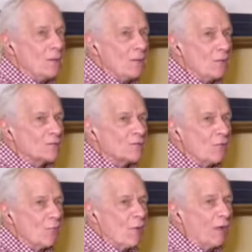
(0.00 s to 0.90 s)
Here is
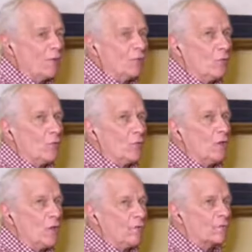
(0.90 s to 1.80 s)
the one
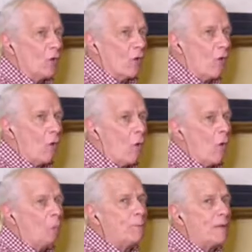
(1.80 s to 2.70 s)
who gives
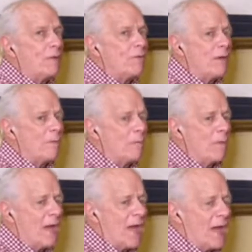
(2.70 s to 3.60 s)
hope in the
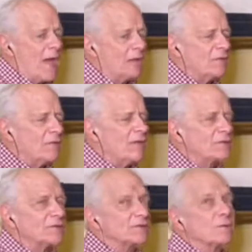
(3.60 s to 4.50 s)

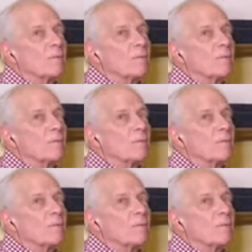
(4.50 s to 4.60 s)
madness.